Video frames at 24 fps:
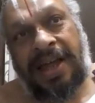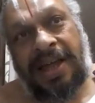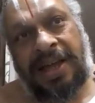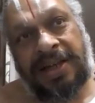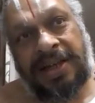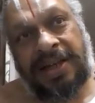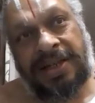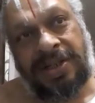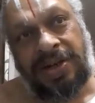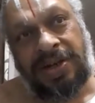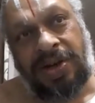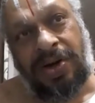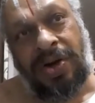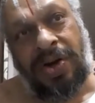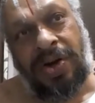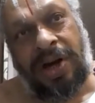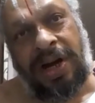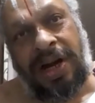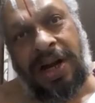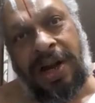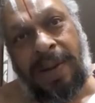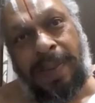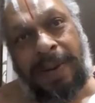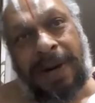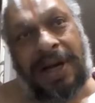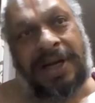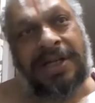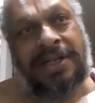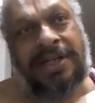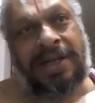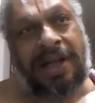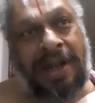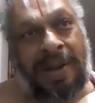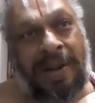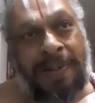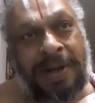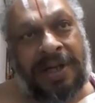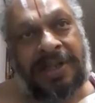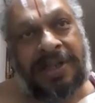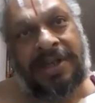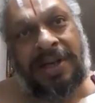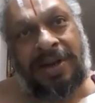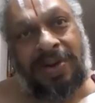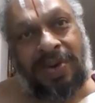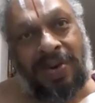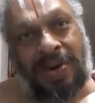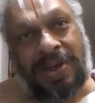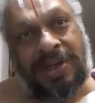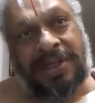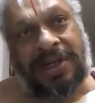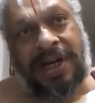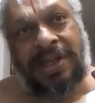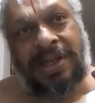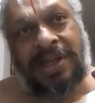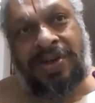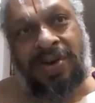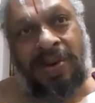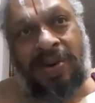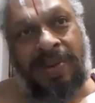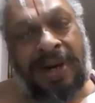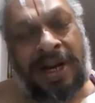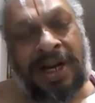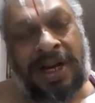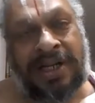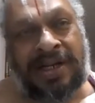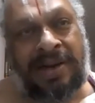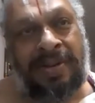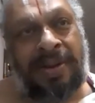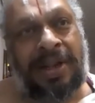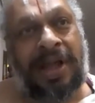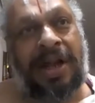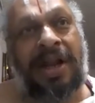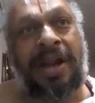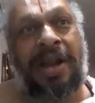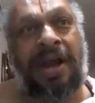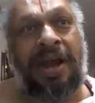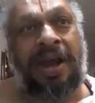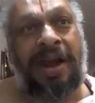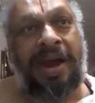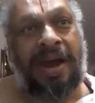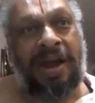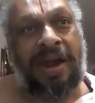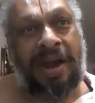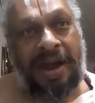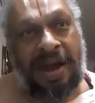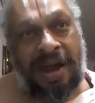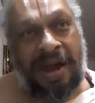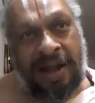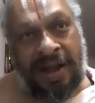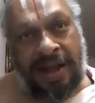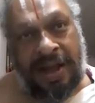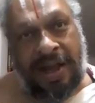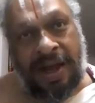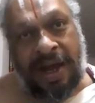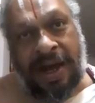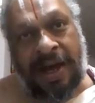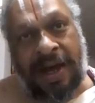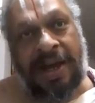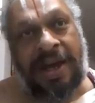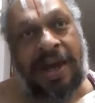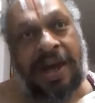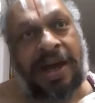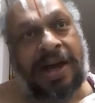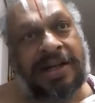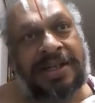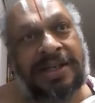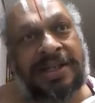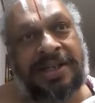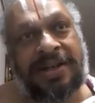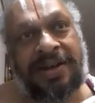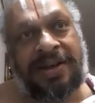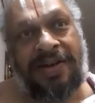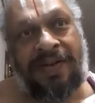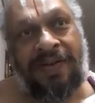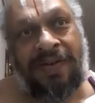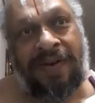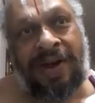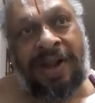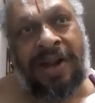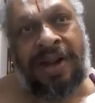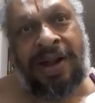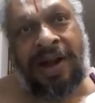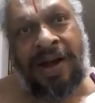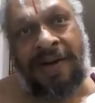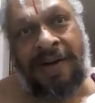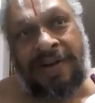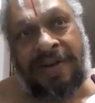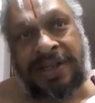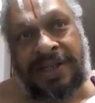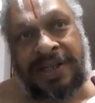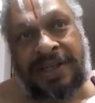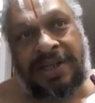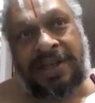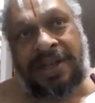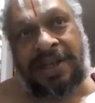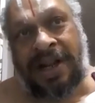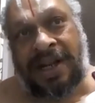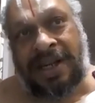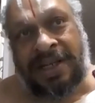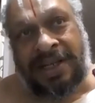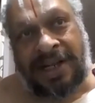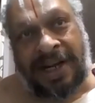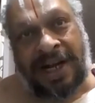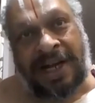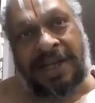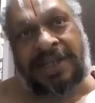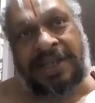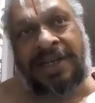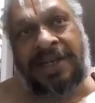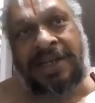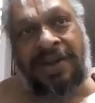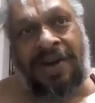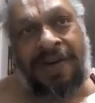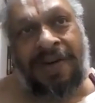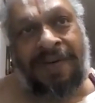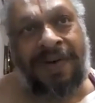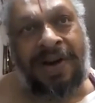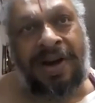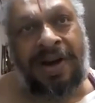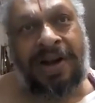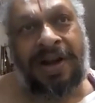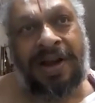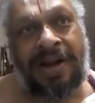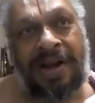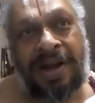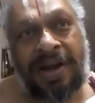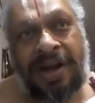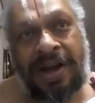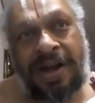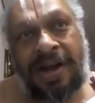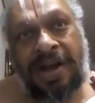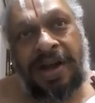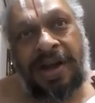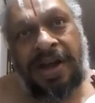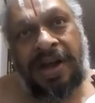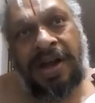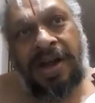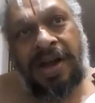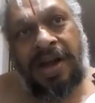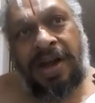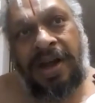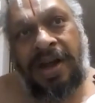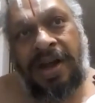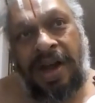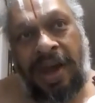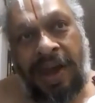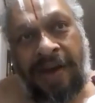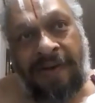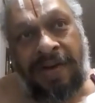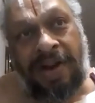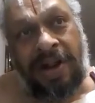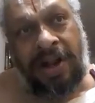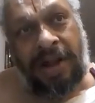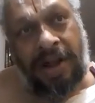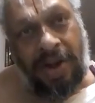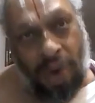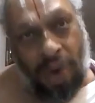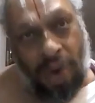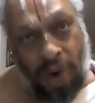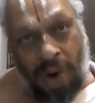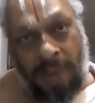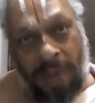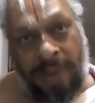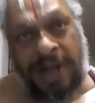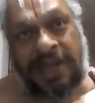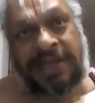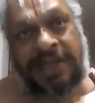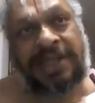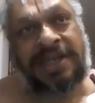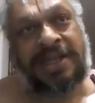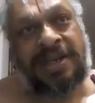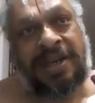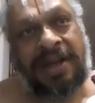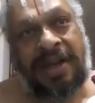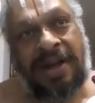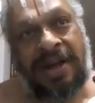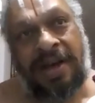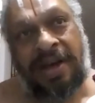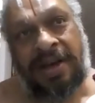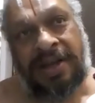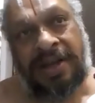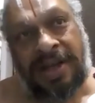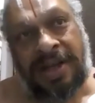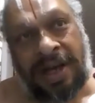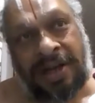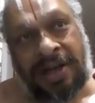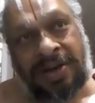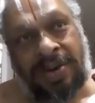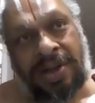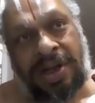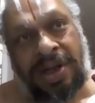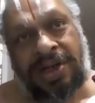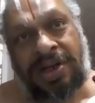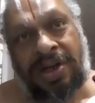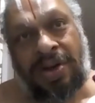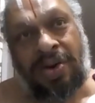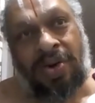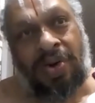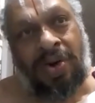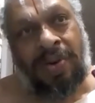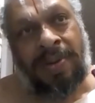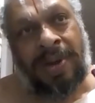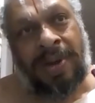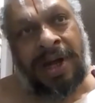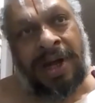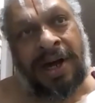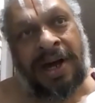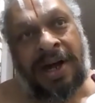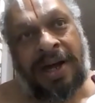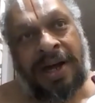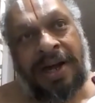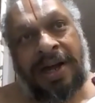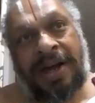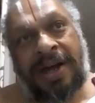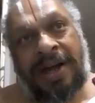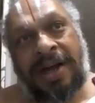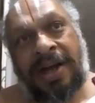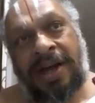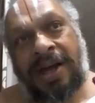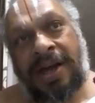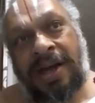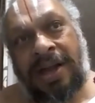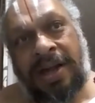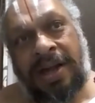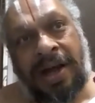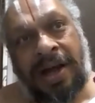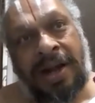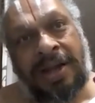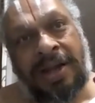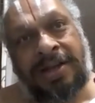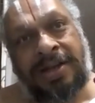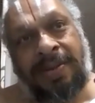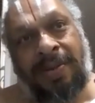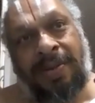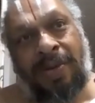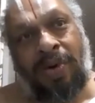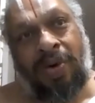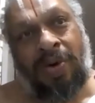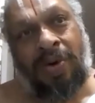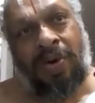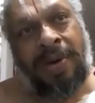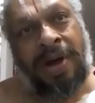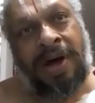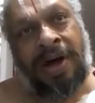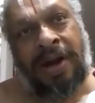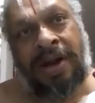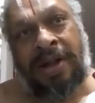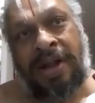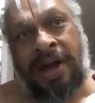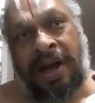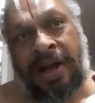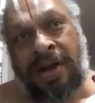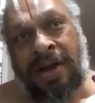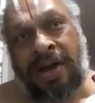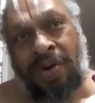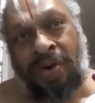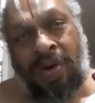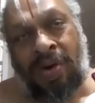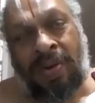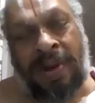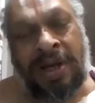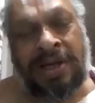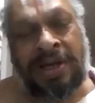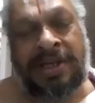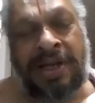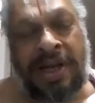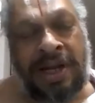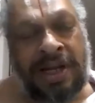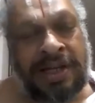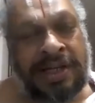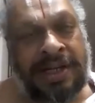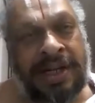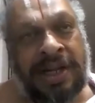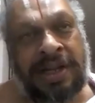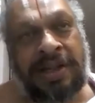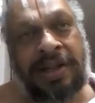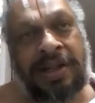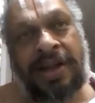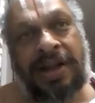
So it depends on the person who is consuming it. Similarly, in the yajnas, when havis, that is rice, is offered, even in the homas, like Sudarshana Homa, Narasimha Homa, or the other homas that is done,